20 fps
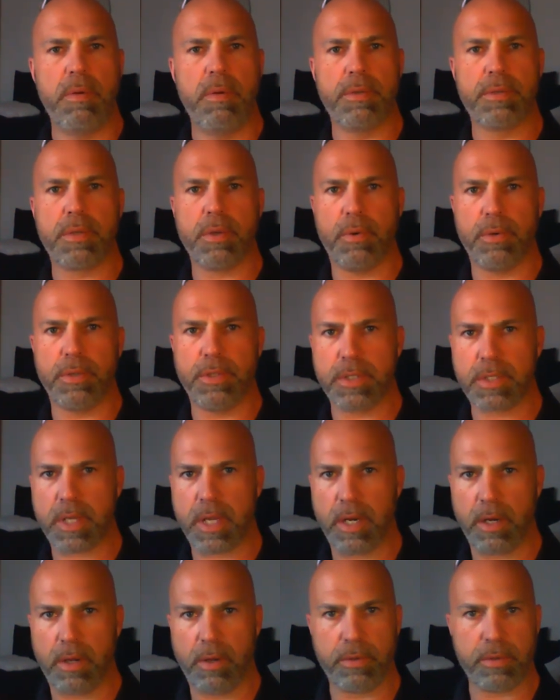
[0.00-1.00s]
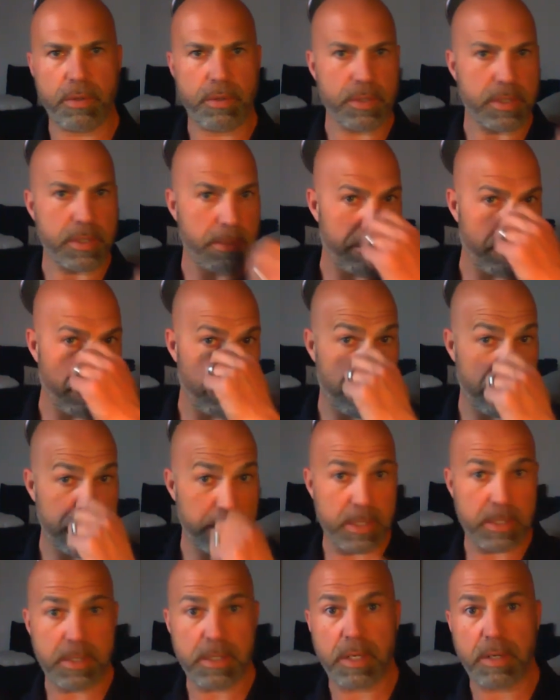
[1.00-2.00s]
So we'll just kind of go through some of the
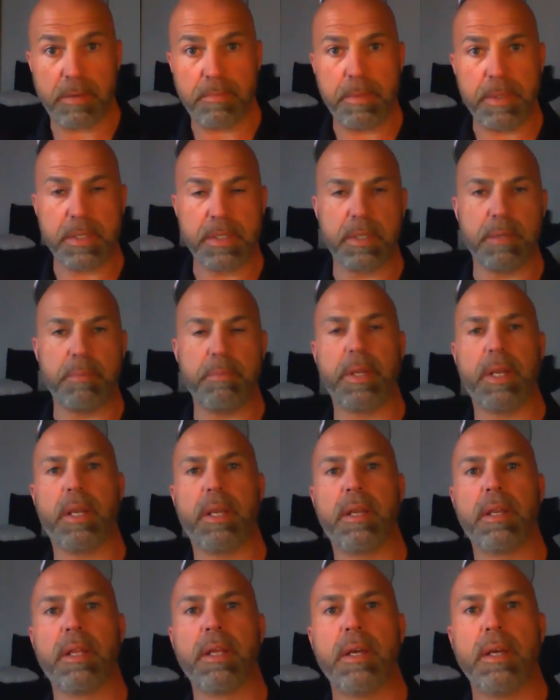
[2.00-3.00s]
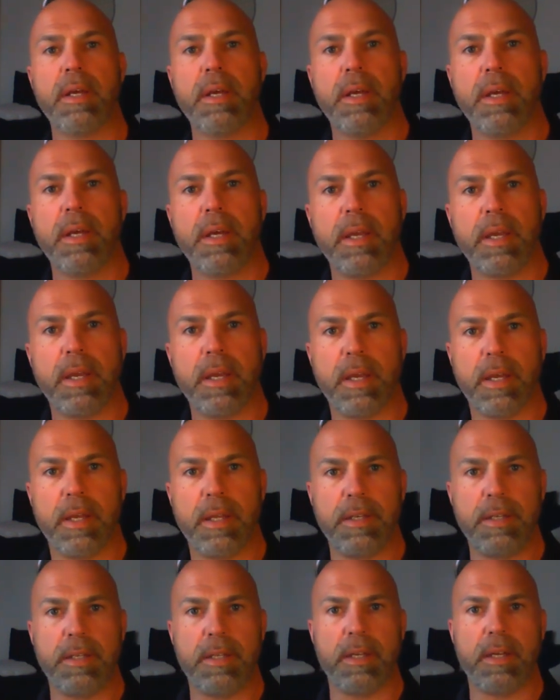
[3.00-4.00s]
questions that have been submitted
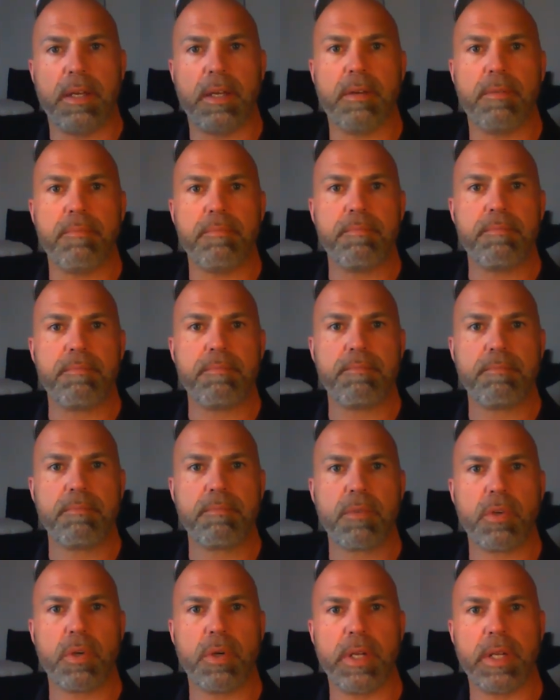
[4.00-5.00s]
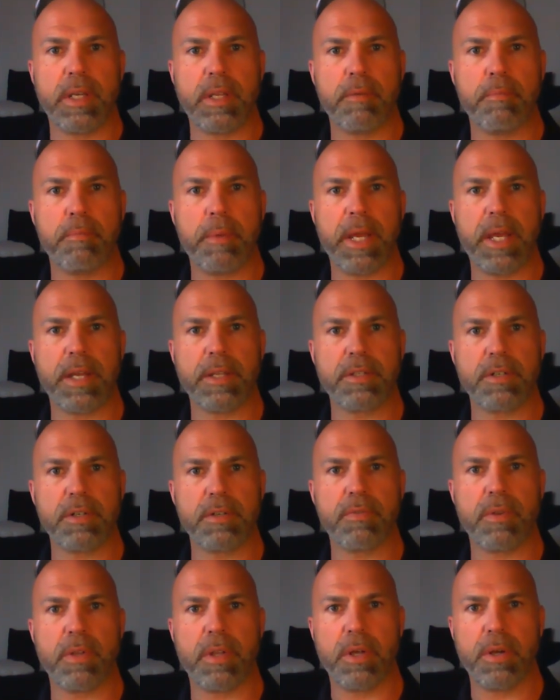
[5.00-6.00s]
and go ahead and give my answers
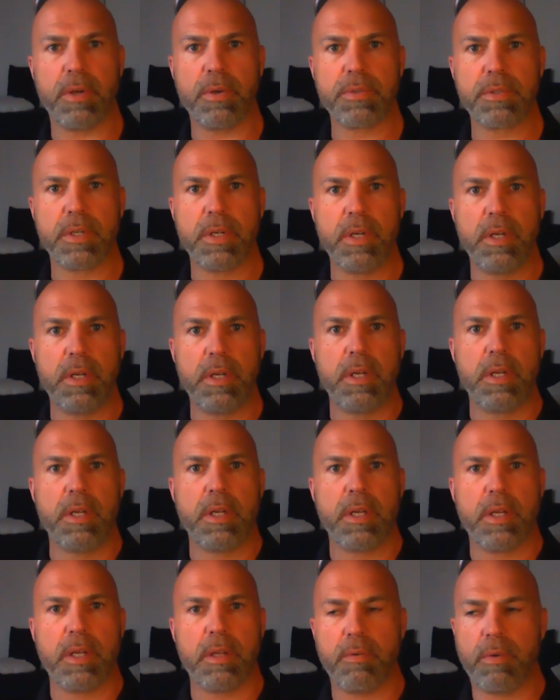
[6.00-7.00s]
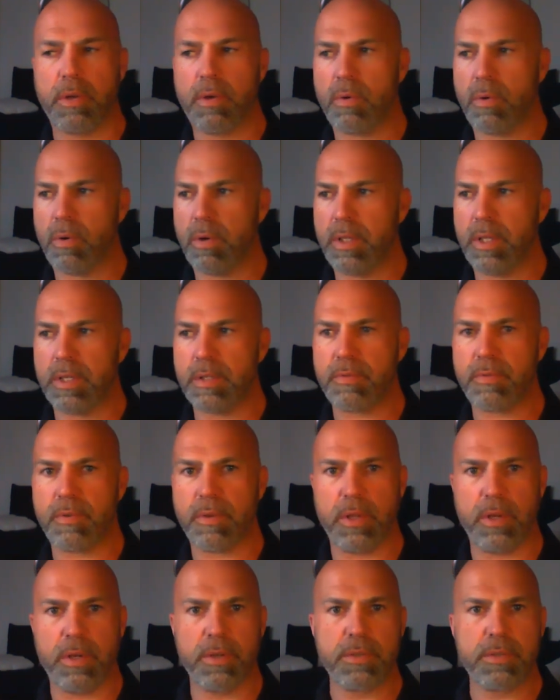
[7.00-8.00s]
for those. Record this for
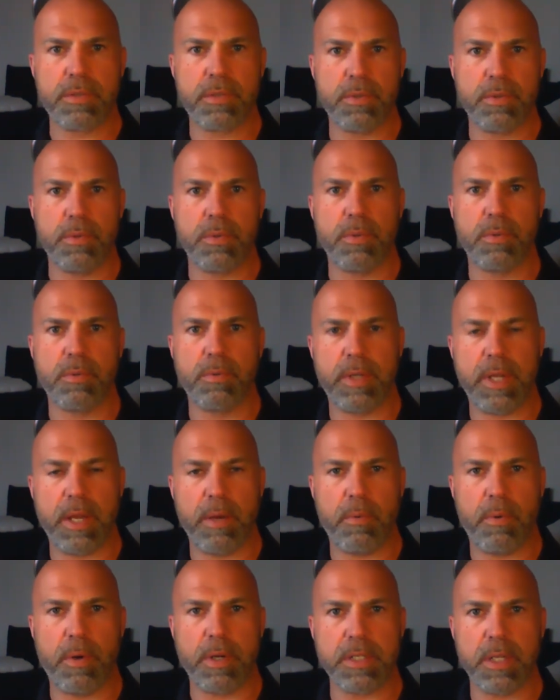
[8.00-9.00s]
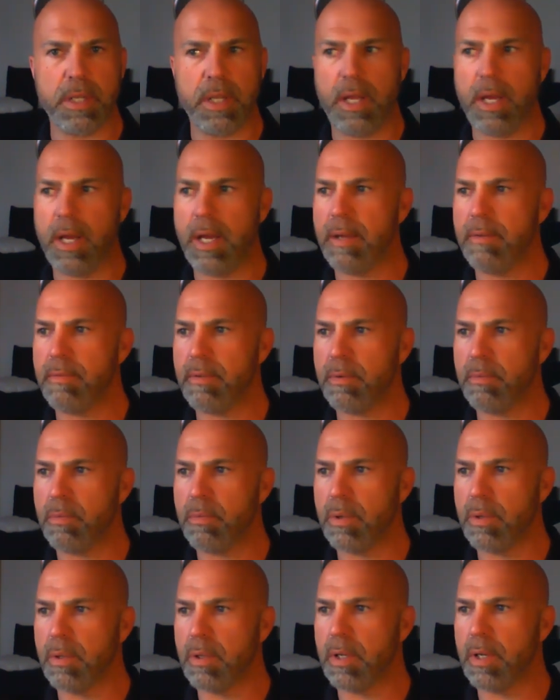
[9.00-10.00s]
those who can't watch it live, and
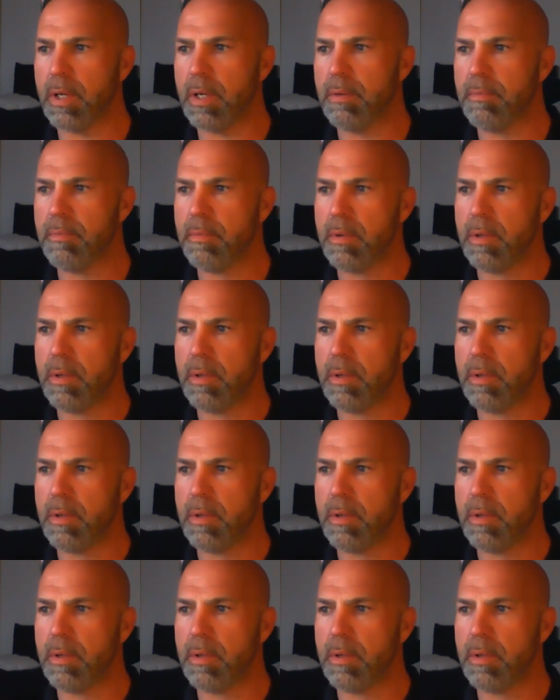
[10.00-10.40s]
will